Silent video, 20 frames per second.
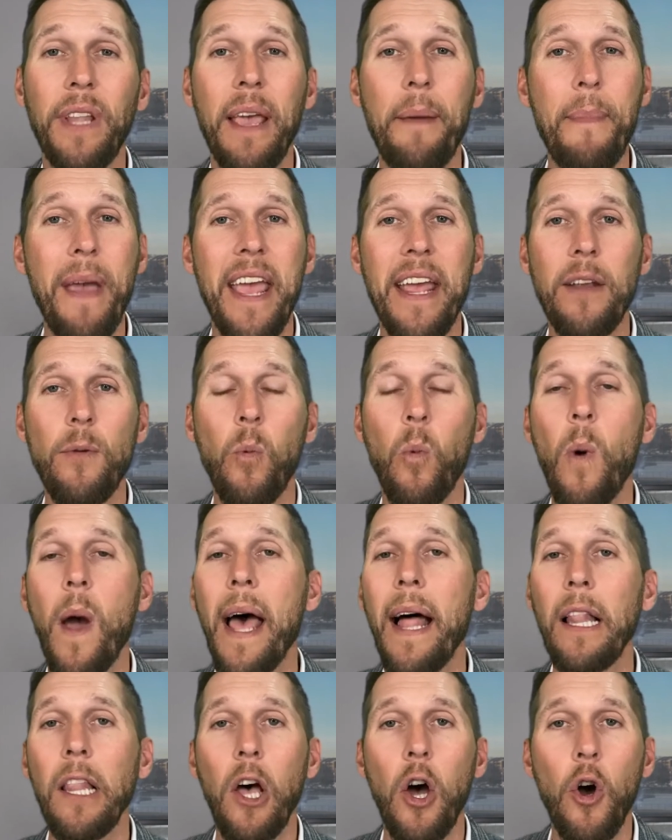they made
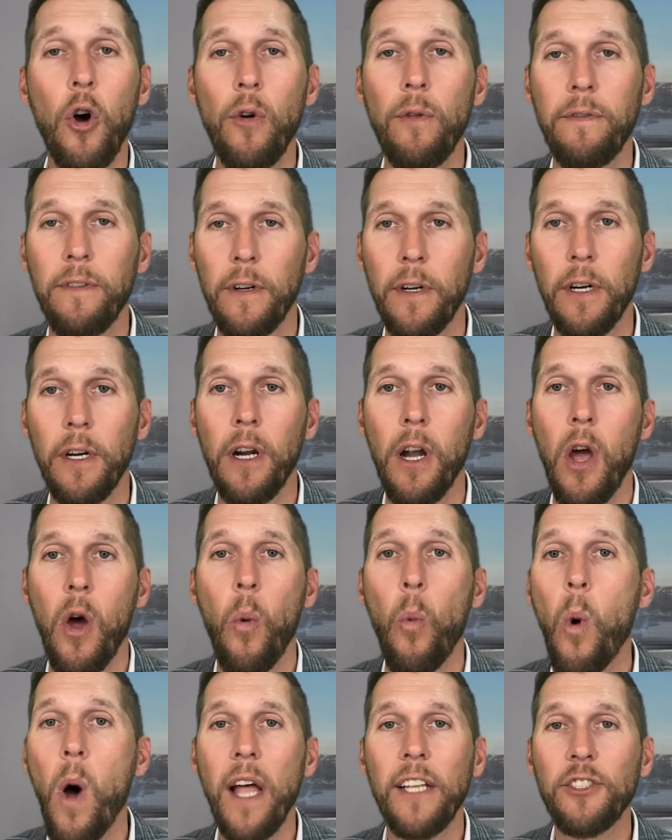well over
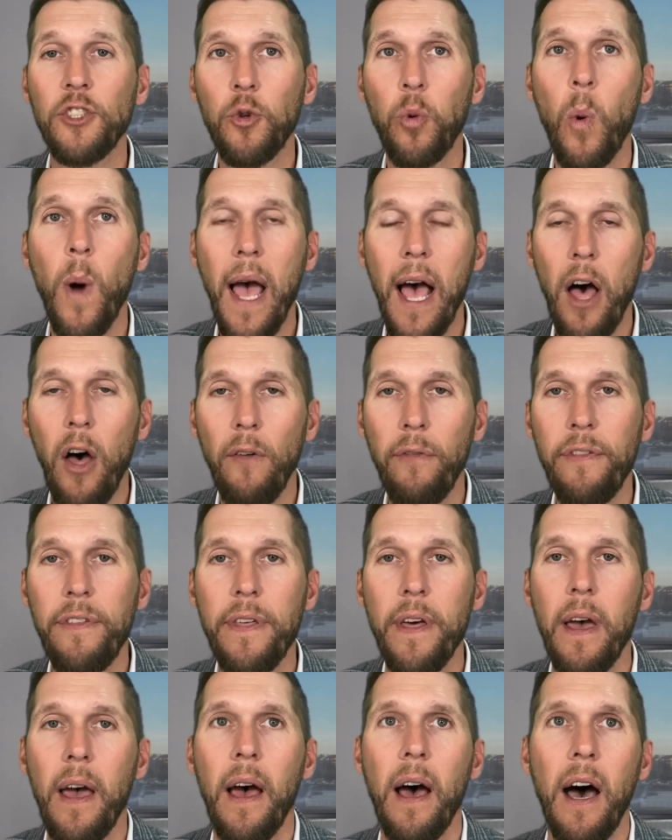1/12